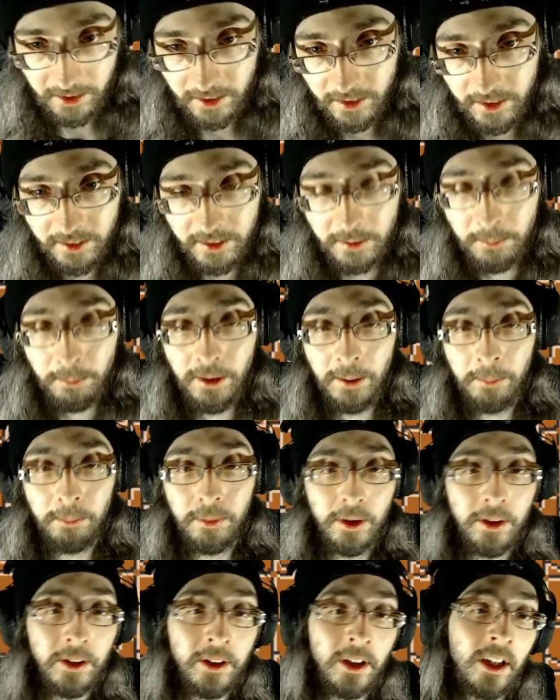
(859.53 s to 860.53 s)
Simply
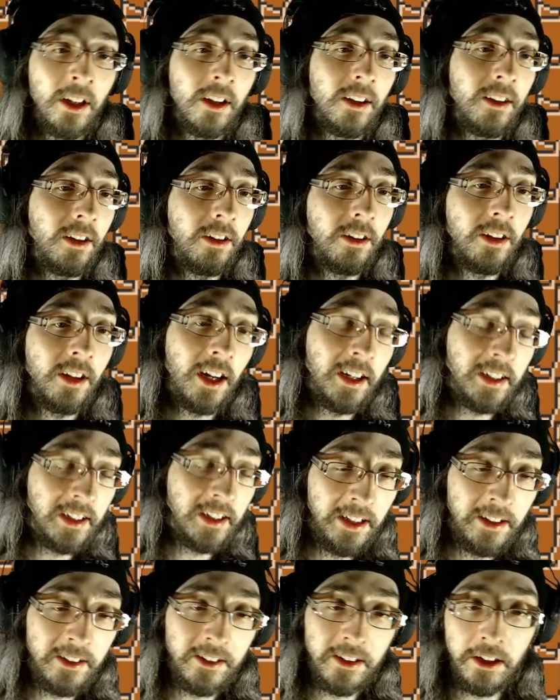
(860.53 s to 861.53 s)
put, they're not
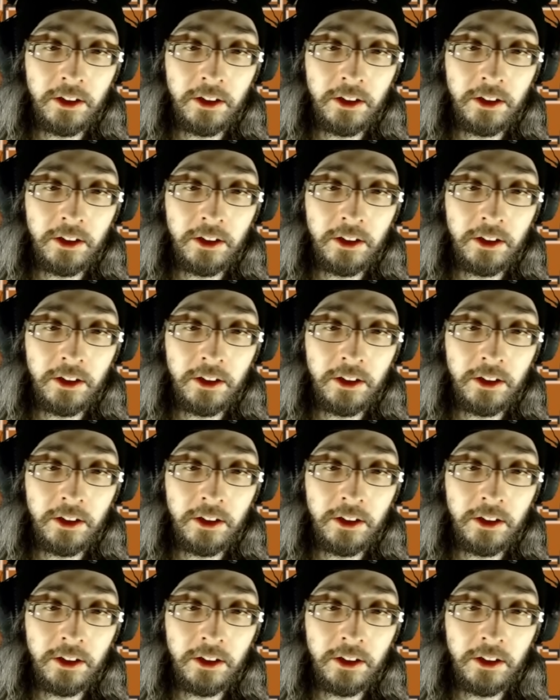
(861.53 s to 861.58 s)
easy.